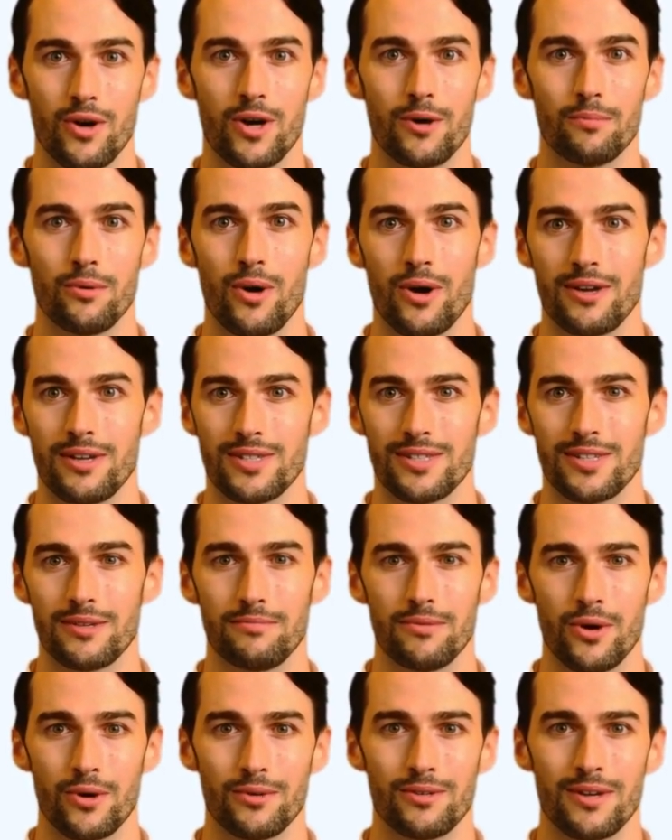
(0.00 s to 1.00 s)
all parties
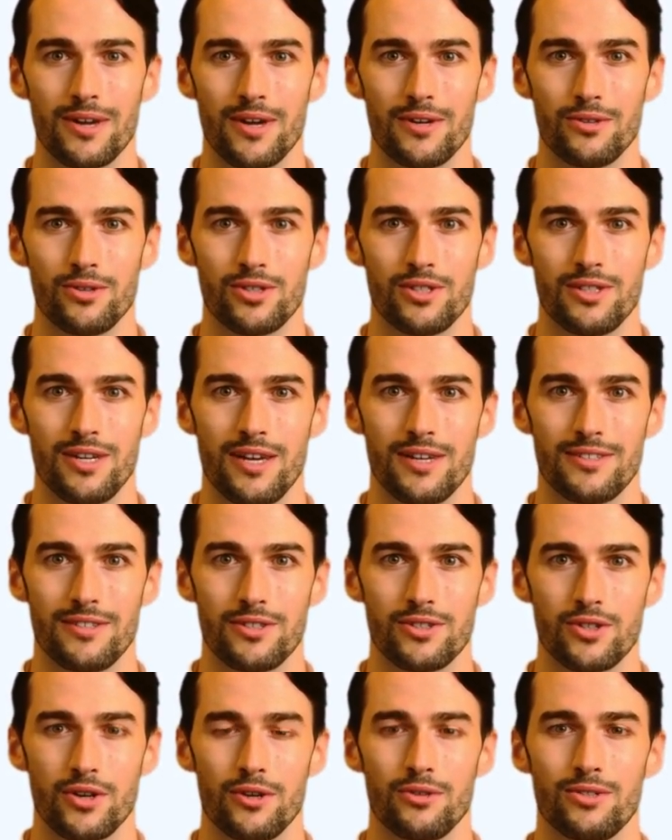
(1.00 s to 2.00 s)
involved understand
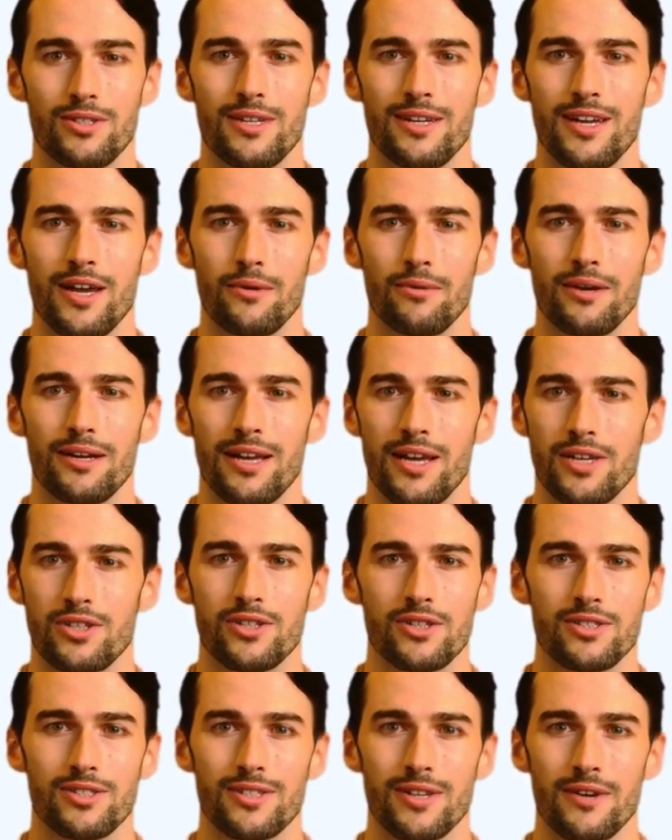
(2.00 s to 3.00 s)
the terms and
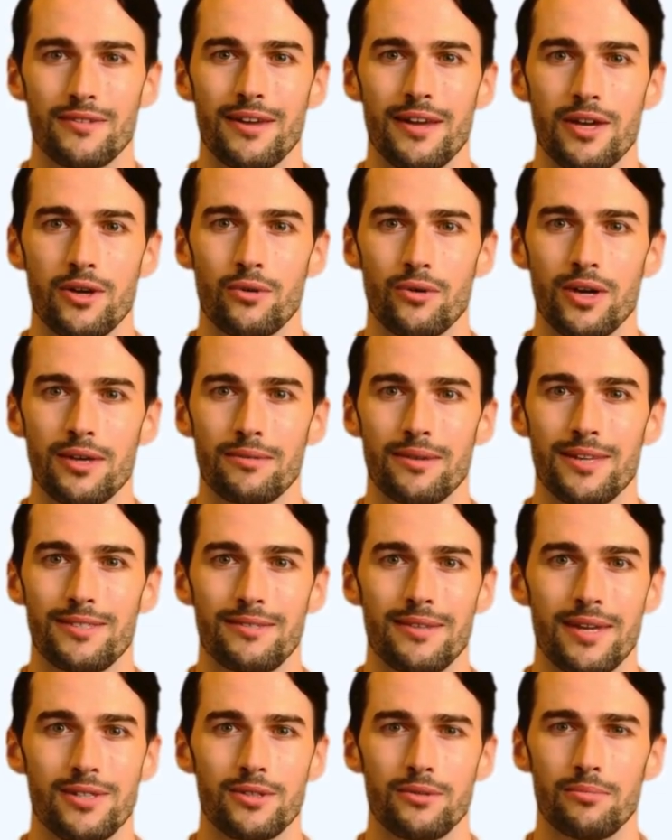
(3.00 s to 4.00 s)
obligations of the
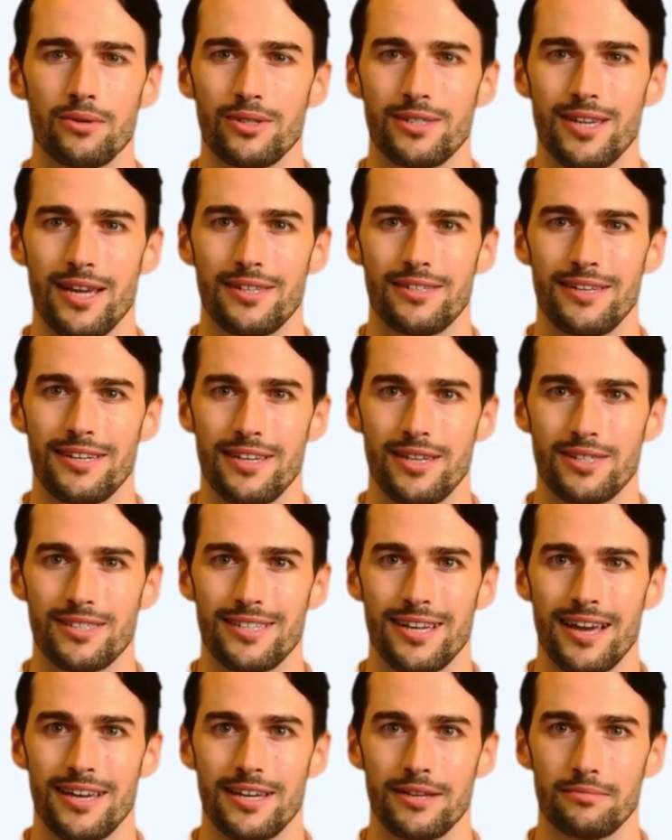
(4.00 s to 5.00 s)
agreement and to protect
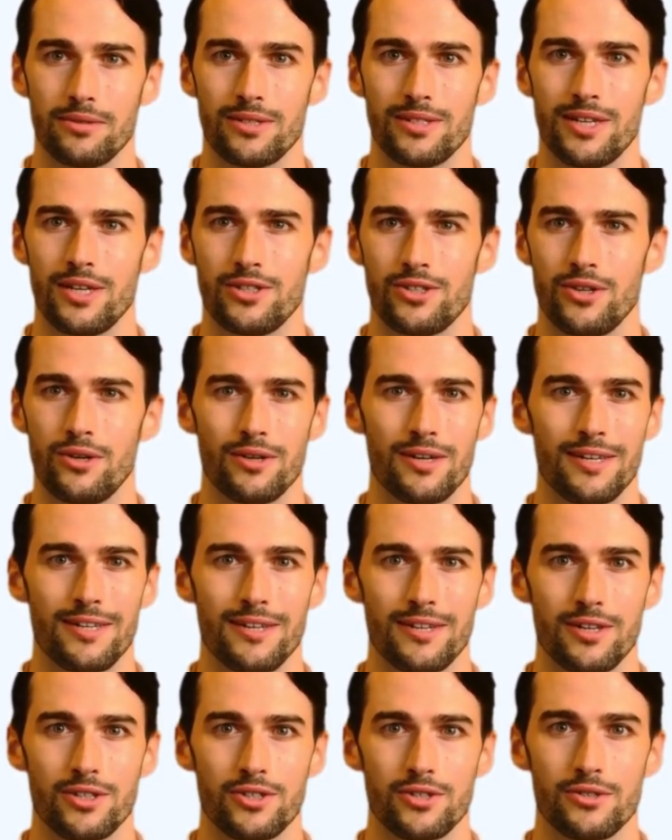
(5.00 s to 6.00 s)
against any potential
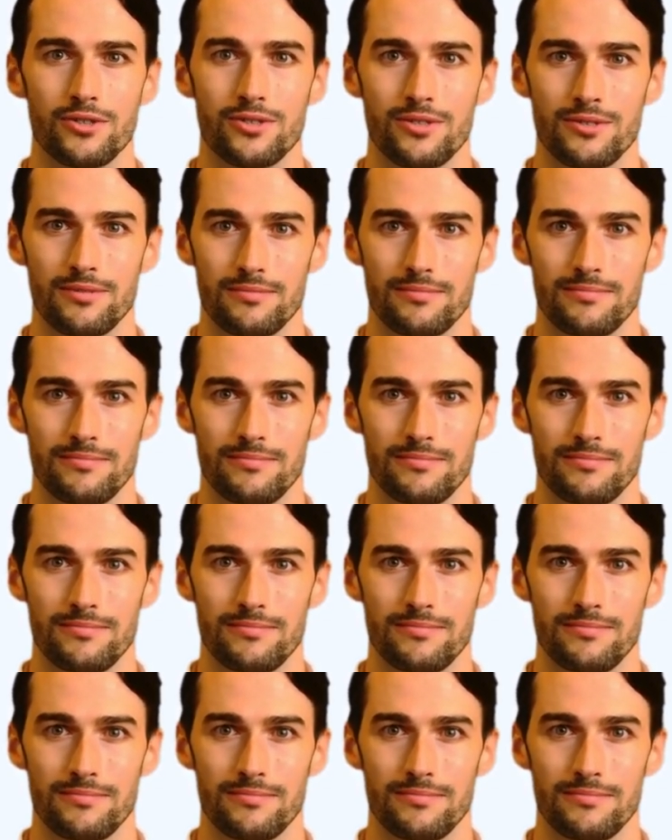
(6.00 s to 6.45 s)
legal issues.